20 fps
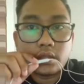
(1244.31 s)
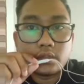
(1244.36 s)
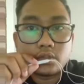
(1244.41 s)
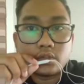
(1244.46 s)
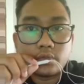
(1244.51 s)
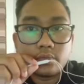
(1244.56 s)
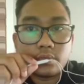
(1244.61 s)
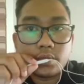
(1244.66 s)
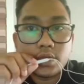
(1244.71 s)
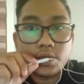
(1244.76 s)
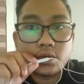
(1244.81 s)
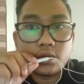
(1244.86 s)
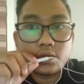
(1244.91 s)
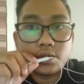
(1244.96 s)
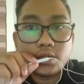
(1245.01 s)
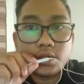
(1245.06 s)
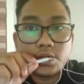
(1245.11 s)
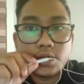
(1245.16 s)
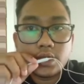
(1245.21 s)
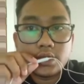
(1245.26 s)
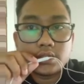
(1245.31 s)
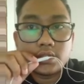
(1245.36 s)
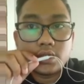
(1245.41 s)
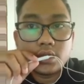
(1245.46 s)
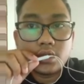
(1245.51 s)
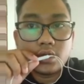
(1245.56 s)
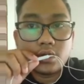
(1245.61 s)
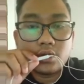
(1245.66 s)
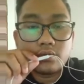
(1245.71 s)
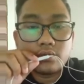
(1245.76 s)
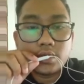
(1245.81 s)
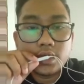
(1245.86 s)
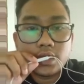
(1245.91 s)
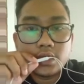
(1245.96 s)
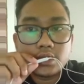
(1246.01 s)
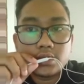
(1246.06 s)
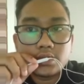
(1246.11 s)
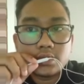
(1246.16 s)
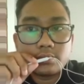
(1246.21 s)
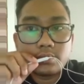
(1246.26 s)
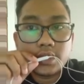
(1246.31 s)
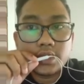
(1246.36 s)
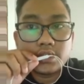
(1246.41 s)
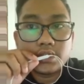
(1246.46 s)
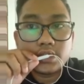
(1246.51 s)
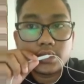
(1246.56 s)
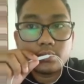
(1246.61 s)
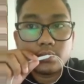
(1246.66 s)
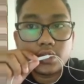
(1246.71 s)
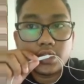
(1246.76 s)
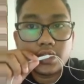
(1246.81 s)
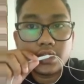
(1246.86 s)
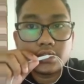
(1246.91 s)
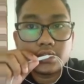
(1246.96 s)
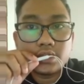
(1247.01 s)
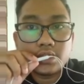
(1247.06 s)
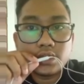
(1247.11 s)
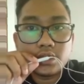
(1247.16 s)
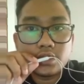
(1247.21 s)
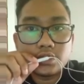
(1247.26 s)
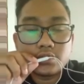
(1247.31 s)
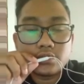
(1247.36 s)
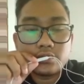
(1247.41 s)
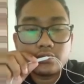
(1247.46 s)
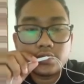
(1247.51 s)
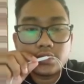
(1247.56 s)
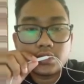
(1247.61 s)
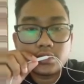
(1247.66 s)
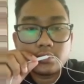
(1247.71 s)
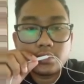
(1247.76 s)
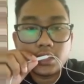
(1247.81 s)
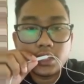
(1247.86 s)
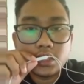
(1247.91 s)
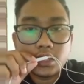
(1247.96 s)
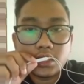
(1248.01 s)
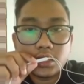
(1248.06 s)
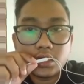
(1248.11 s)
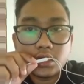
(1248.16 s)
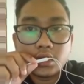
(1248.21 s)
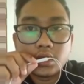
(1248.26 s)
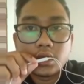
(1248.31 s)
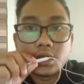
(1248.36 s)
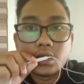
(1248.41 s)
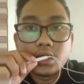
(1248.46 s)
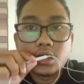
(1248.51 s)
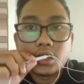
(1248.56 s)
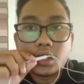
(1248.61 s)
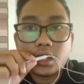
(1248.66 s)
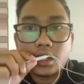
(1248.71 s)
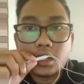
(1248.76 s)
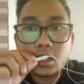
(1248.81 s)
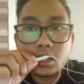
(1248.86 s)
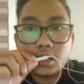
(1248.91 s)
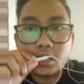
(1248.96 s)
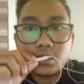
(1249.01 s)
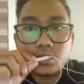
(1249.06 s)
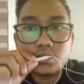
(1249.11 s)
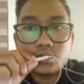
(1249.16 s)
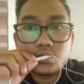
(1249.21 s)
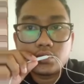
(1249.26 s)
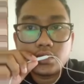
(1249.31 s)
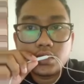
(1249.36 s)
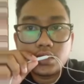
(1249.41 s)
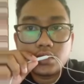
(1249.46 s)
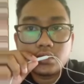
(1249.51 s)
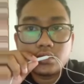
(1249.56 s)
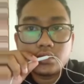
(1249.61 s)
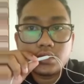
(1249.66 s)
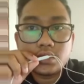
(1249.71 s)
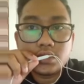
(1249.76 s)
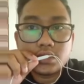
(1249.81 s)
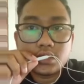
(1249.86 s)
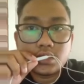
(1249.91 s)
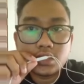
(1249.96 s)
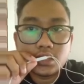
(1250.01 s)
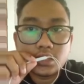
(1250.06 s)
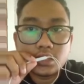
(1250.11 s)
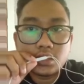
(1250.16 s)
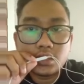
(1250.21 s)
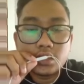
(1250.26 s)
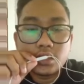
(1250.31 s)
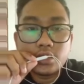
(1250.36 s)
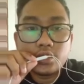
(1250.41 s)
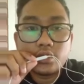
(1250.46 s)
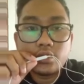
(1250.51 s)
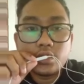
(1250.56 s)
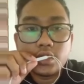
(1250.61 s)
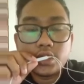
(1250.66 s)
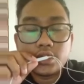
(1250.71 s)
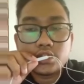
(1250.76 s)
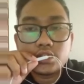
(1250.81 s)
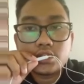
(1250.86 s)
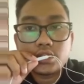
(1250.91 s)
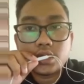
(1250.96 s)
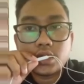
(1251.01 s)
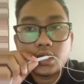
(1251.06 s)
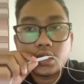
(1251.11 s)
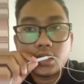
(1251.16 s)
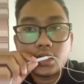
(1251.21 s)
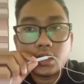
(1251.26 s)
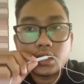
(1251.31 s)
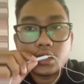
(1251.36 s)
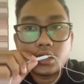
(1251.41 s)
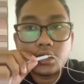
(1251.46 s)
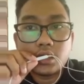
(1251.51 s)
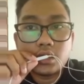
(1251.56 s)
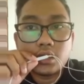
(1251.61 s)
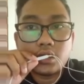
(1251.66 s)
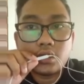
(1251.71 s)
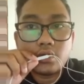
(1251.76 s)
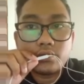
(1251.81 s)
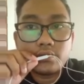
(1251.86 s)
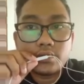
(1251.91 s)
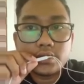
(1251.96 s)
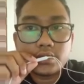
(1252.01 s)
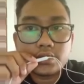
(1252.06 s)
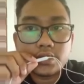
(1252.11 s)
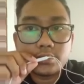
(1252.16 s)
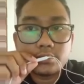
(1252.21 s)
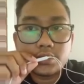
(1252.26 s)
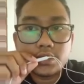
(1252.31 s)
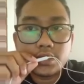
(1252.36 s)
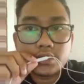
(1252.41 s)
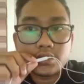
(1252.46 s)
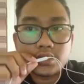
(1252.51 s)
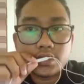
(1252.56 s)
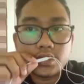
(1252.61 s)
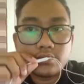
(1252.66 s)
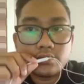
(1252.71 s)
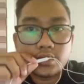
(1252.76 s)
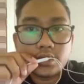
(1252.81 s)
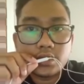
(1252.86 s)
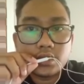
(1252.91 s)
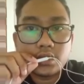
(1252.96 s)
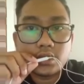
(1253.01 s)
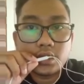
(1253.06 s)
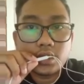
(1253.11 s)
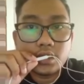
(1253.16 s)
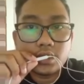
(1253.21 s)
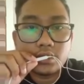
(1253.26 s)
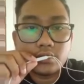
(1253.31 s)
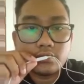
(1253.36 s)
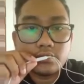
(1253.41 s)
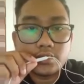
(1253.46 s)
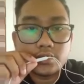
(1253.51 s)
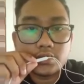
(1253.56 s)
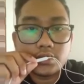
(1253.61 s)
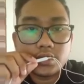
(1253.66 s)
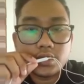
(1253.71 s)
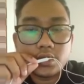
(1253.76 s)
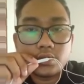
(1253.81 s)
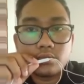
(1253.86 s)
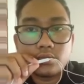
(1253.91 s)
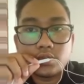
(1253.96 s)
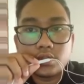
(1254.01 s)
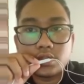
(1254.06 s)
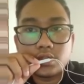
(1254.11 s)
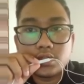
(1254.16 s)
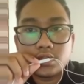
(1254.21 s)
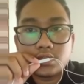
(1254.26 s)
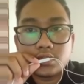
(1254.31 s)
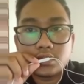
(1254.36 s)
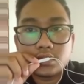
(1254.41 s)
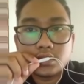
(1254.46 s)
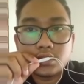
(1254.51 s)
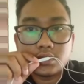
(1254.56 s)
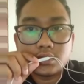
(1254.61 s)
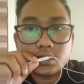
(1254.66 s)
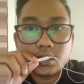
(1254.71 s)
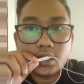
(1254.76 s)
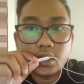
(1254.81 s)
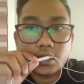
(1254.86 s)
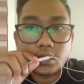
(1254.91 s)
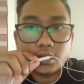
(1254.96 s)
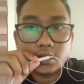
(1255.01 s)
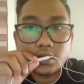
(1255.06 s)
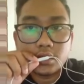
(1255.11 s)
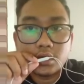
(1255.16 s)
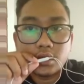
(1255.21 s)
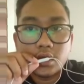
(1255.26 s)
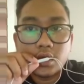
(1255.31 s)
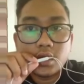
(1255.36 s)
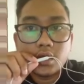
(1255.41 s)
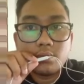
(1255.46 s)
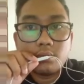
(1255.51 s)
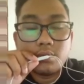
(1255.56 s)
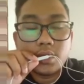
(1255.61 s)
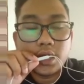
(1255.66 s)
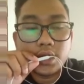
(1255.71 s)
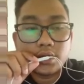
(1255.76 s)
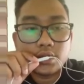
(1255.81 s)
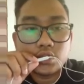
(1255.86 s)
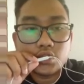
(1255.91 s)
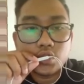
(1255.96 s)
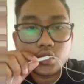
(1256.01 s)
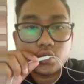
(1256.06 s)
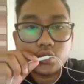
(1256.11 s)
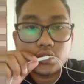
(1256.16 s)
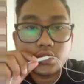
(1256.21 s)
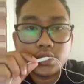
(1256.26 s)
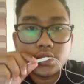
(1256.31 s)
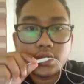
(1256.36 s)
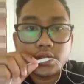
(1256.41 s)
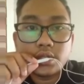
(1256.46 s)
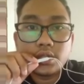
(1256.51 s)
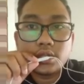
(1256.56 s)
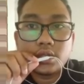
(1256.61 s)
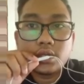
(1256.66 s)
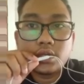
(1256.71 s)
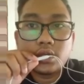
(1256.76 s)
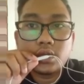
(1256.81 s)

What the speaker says: topic on the agenda of any supply chain manager is visibility into the logistic. Knowledge of the subject significant and future importance is granted, but the solution